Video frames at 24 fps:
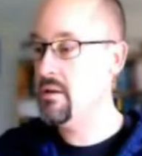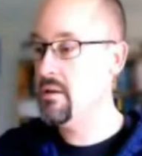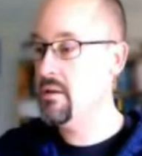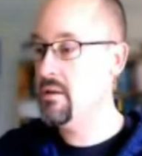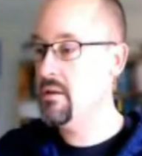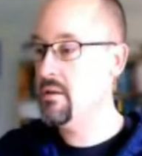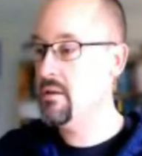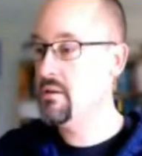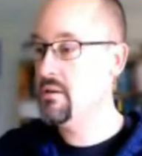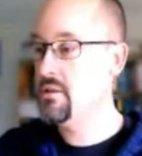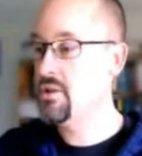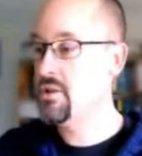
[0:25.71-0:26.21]

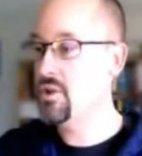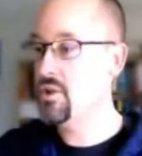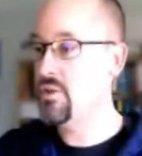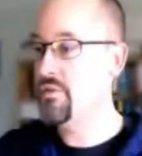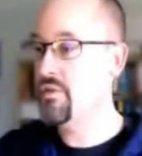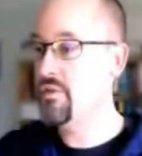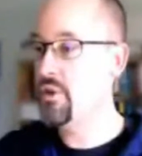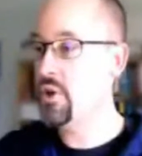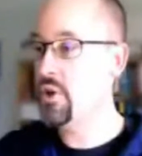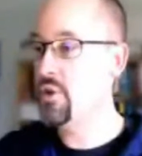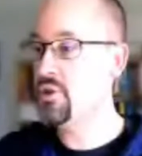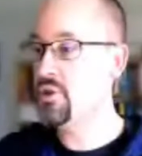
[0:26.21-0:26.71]
So for
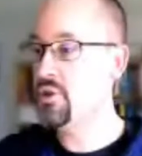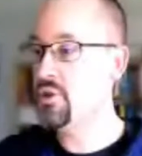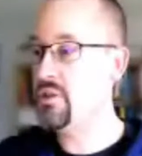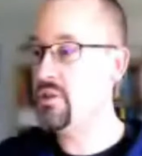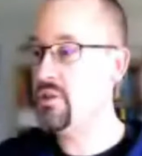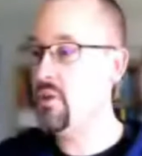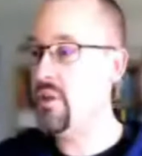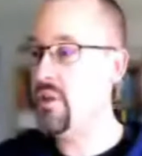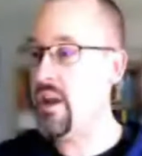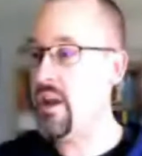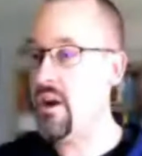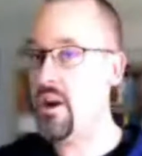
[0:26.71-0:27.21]
those of you
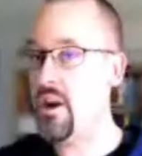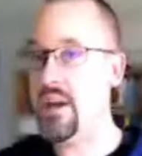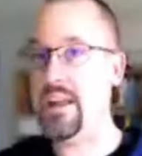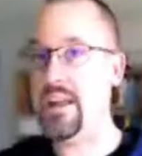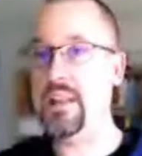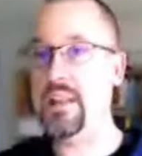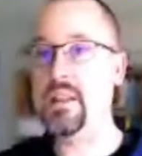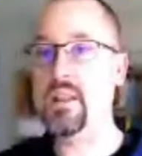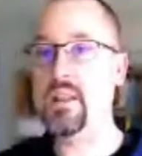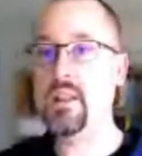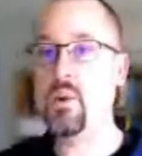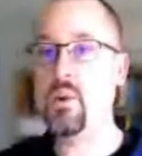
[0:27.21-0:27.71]
that are
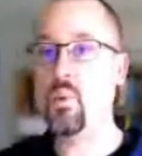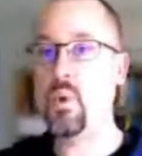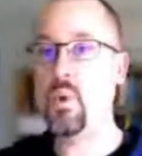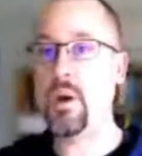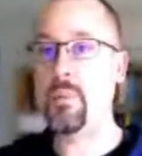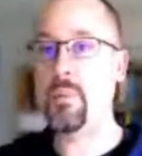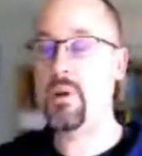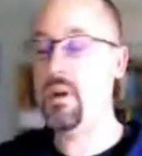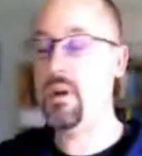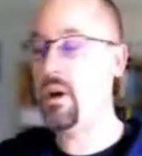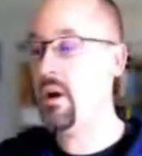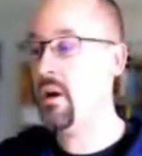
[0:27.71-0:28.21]
in the
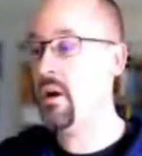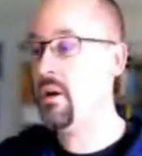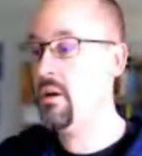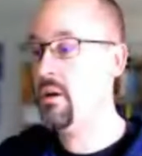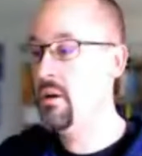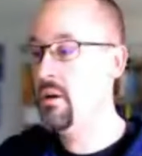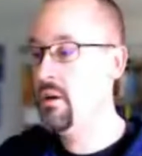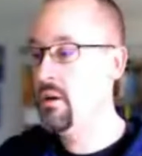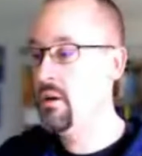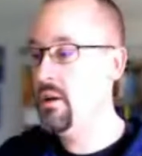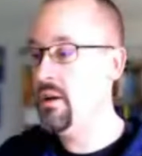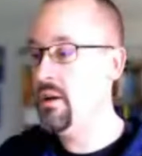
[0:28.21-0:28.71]
webinar,
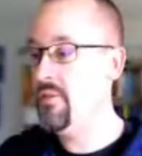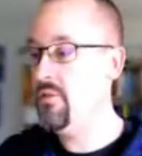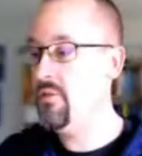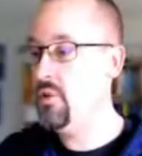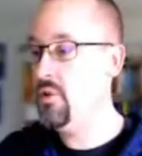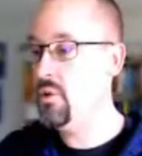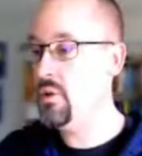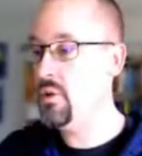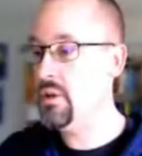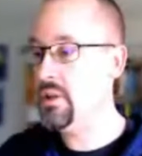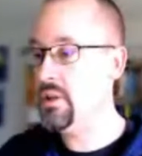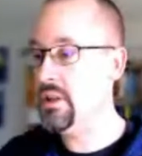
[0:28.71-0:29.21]
if you
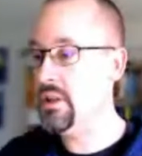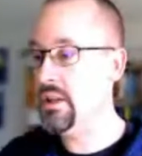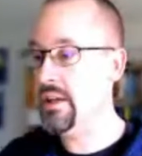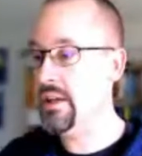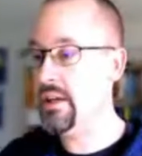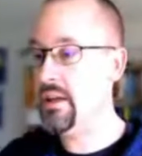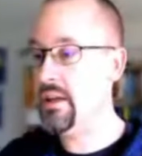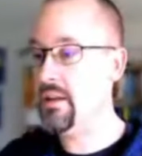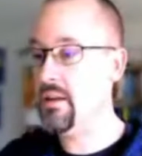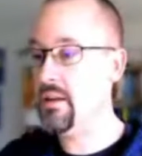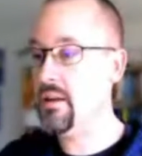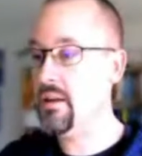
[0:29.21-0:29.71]

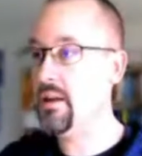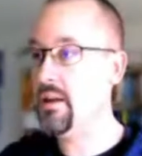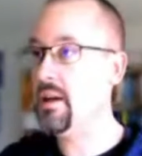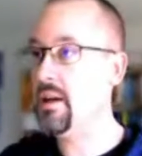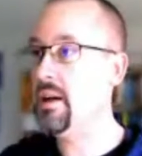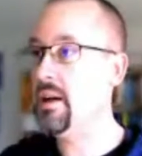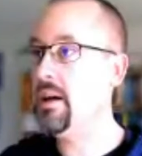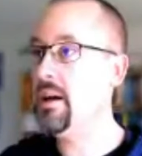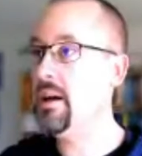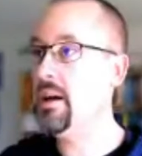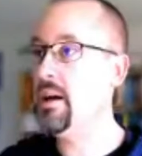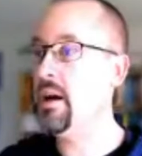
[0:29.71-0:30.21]
click
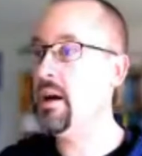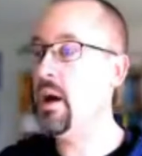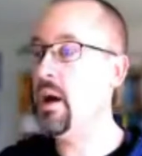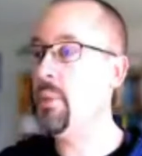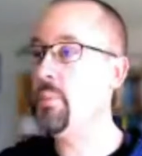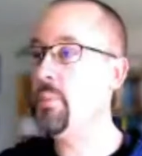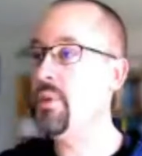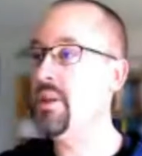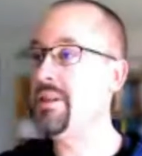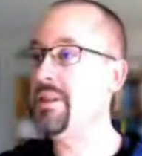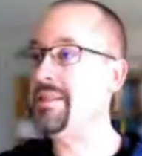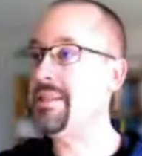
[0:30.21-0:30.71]
uh, up in
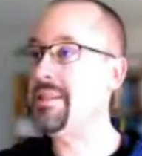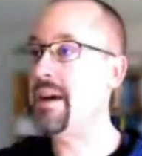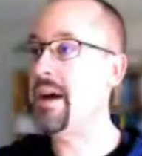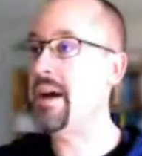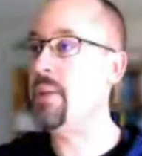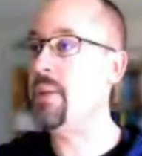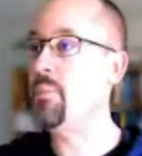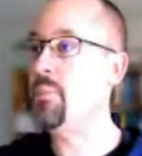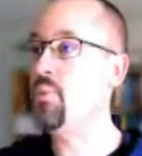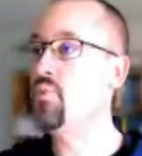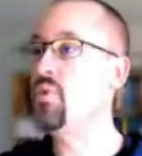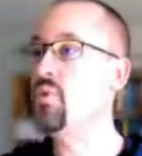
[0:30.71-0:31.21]
the top
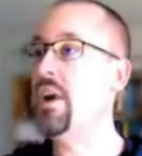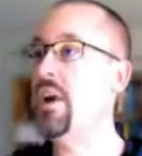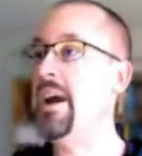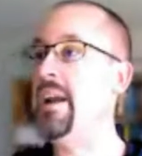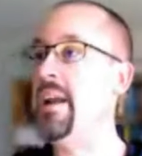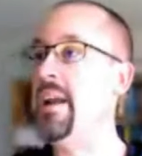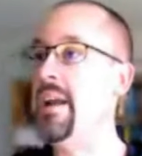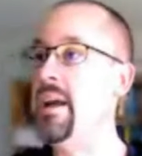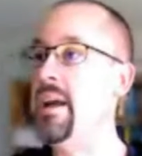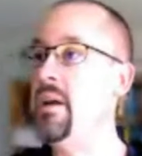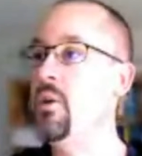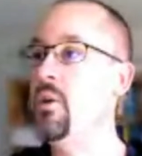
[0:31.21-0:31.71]
right
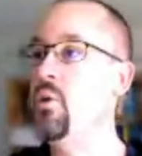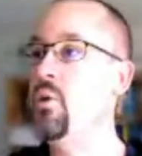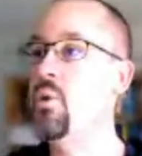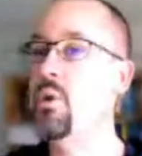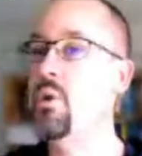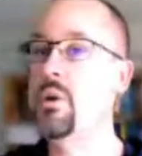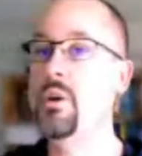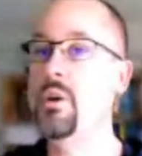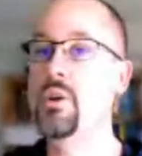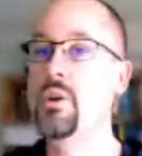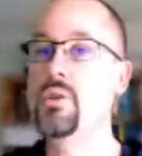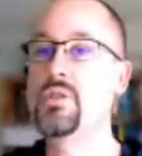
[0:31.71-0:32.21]
hand corner,
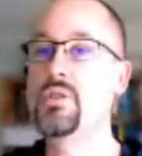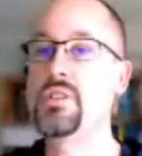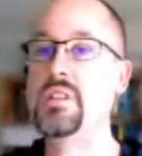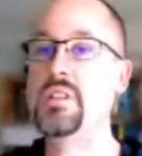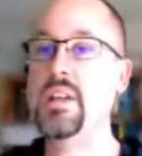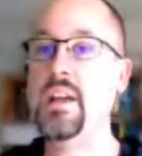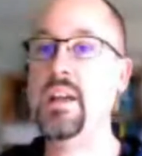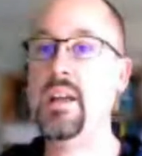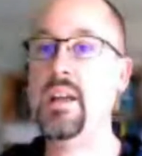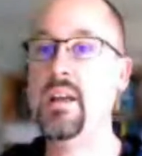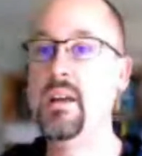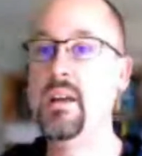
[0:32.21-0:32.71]
you'll see
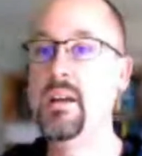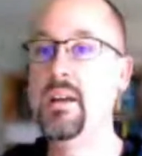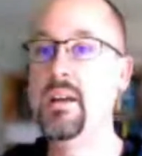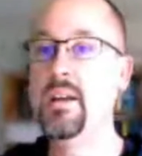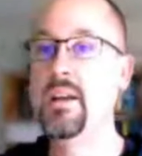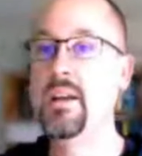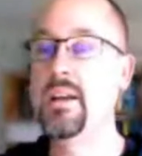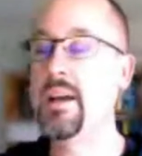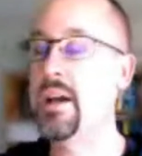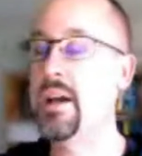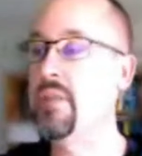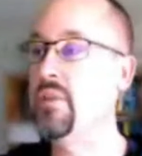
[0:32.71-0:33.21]

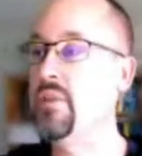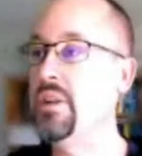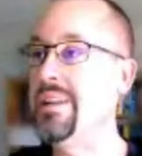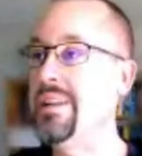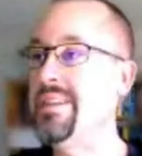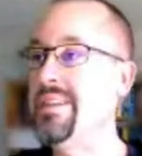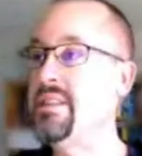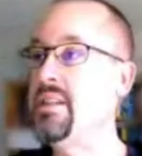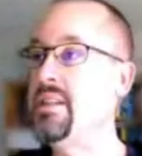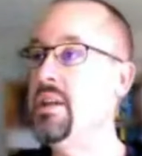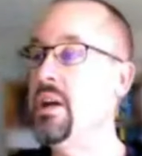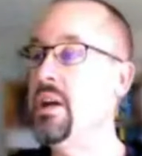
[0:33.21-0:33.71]
kind of a
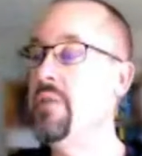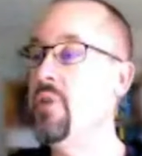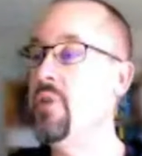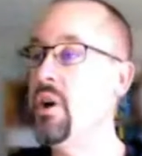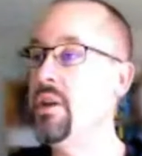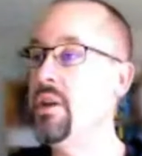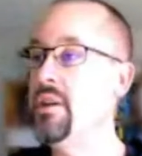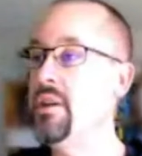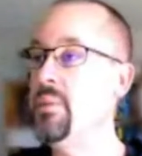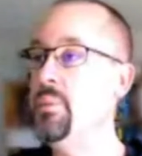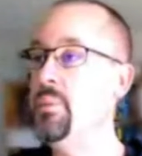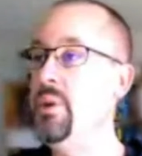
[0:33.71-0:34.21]
listing of all
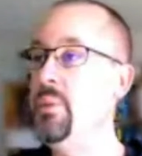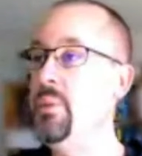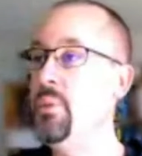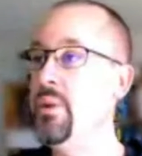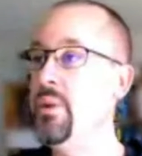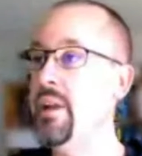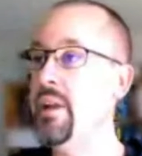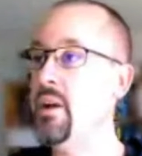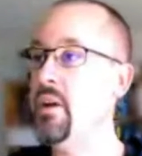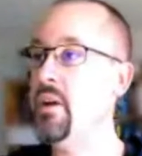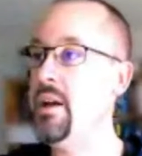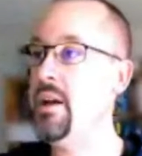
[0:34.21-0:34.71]
the people that
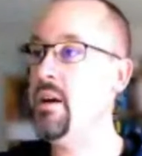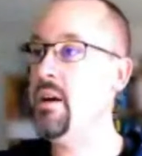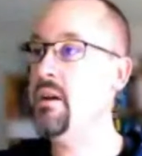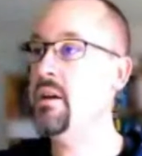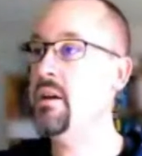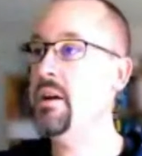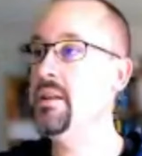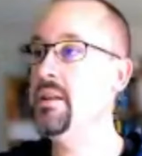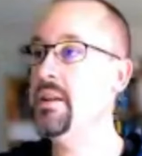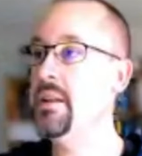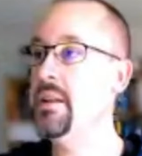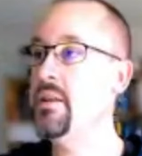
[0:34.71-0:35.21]
are here,
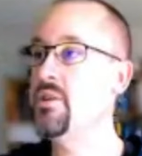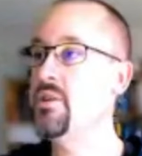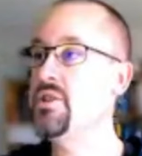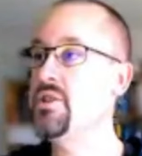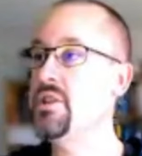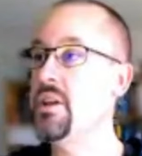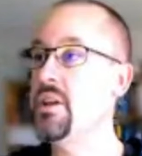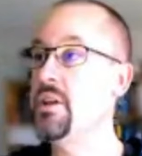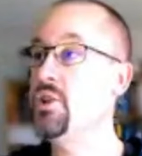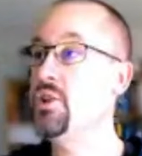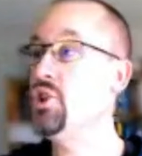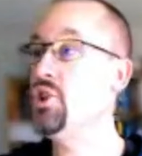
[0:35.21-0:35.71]
and then there's
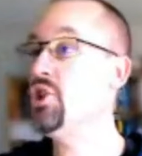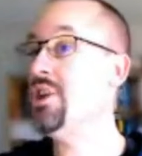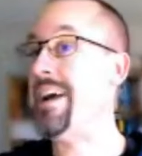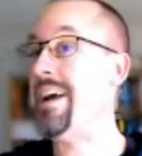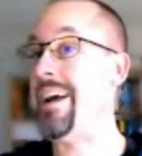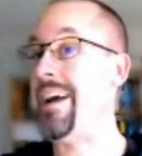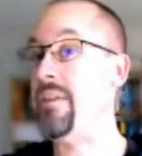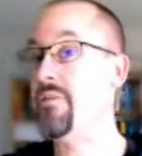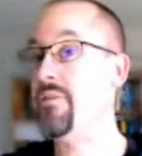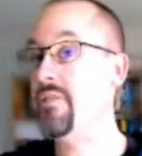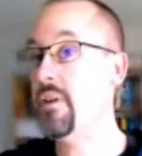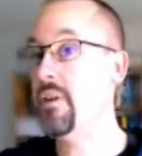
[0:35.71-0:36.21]
a
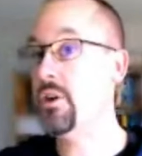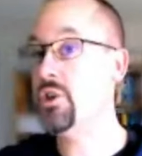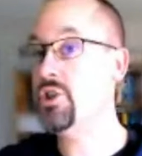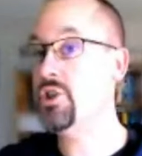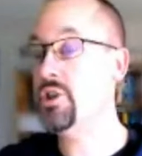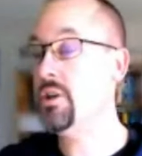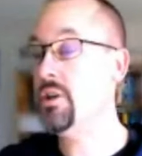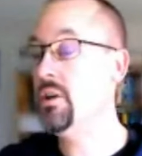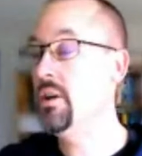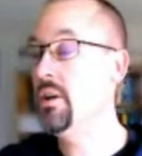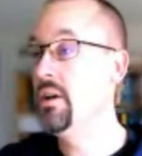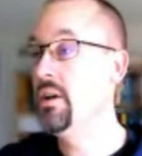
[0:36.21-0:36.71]
chat
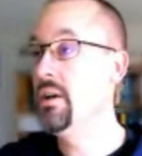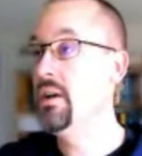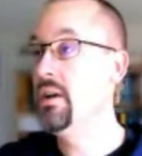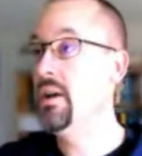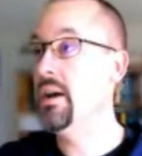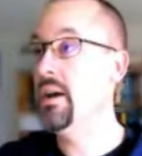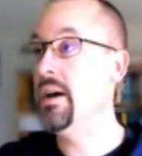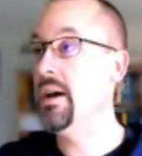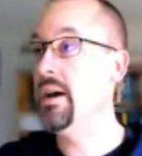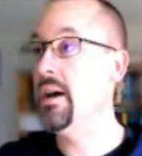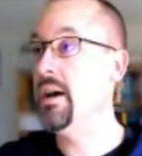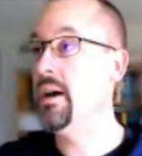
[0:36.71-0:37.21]
function.
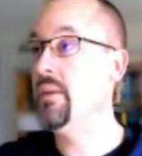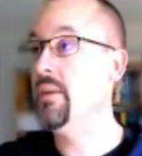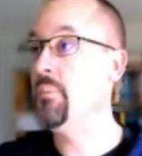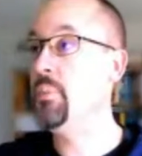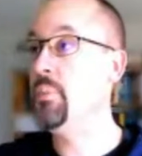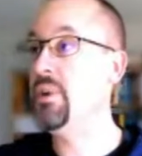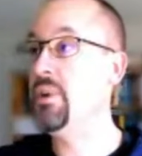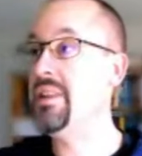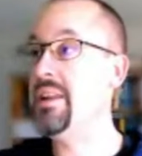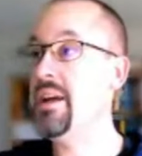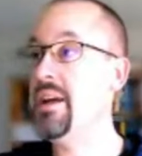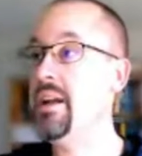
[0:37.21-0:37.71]
Uh,
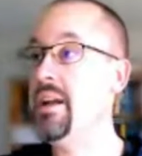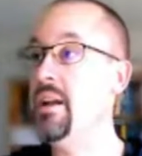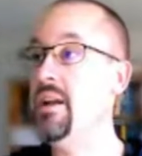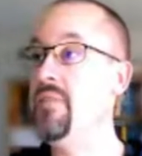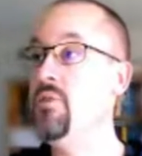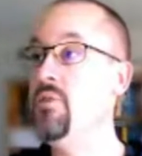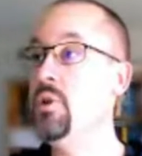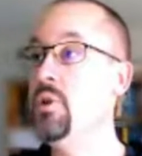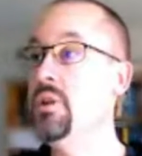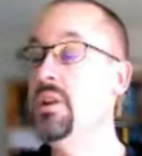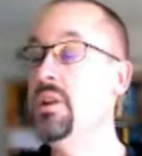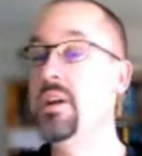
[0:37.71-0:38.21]
but then if
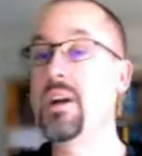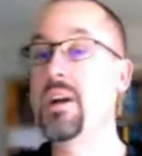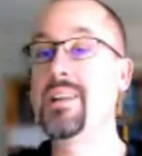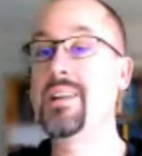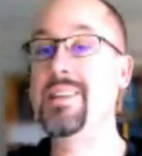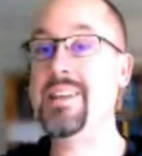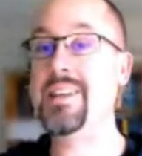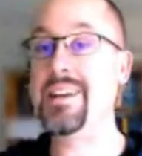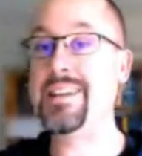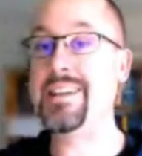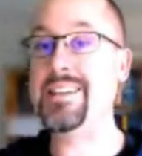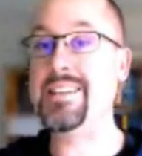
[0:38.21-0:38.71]
you click on
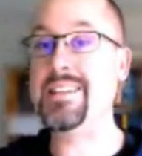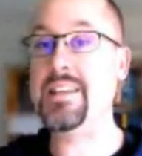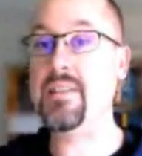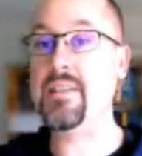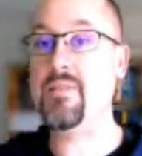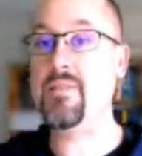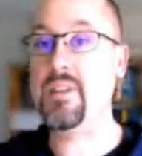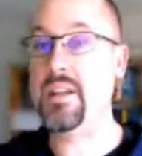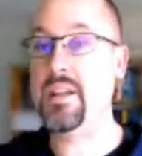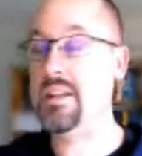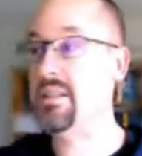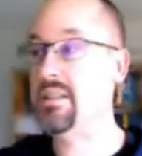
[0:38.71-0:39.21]
the
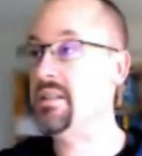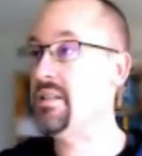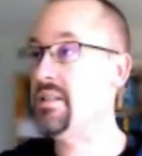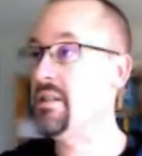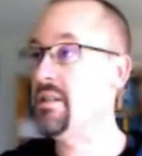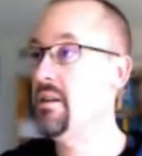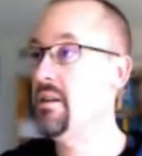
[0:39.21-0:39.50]
activities